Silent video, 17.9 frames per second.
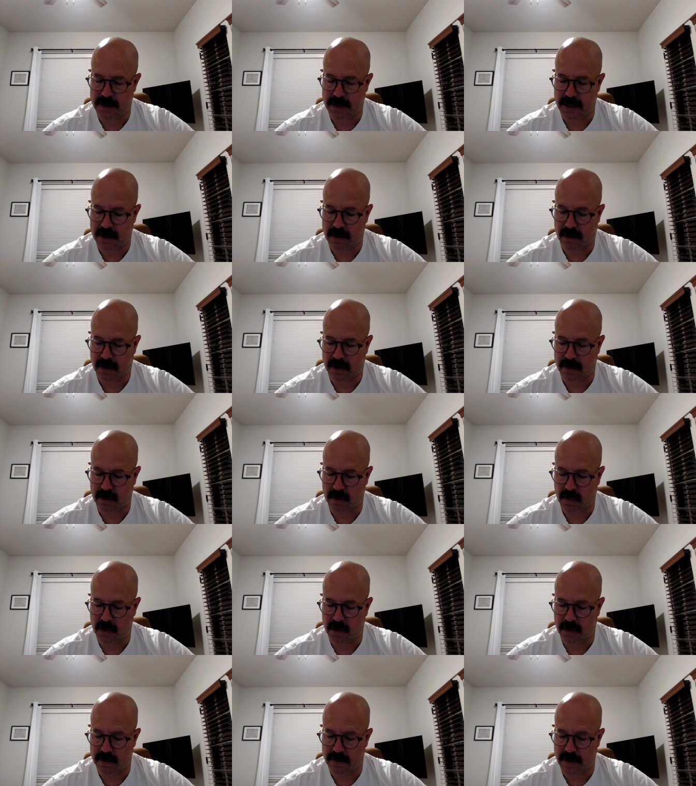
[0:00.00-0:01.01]
and all the
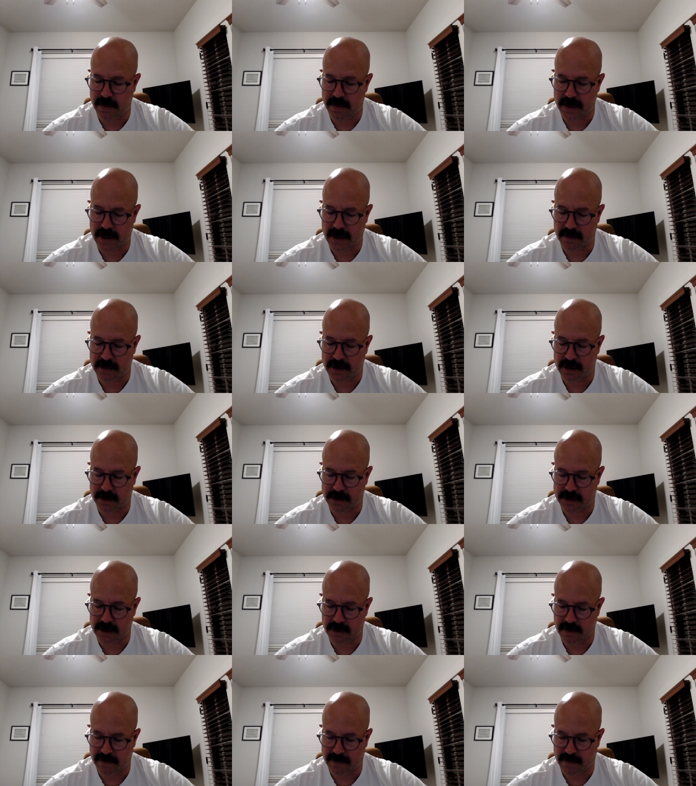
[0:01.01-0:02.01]
world may become guilty
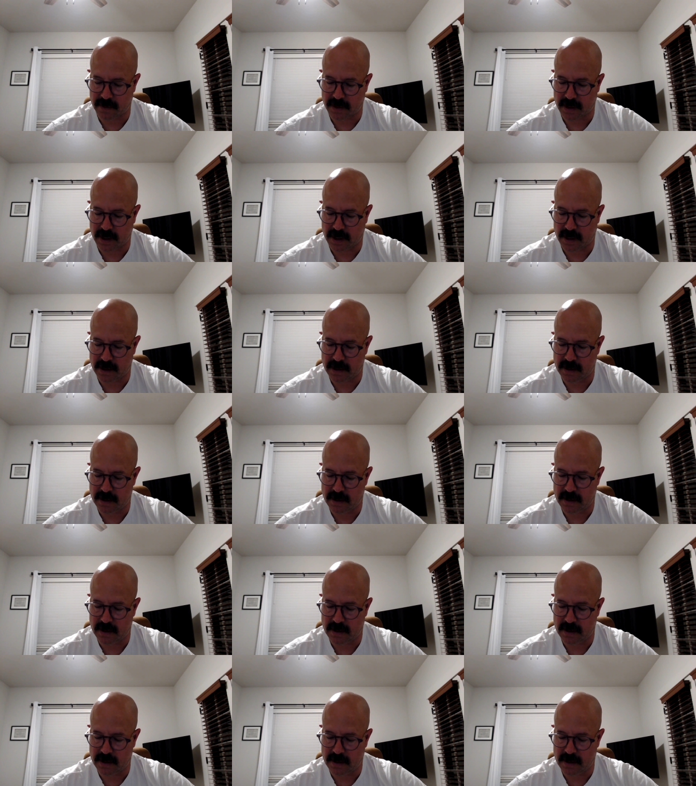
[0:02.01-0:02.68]
before God.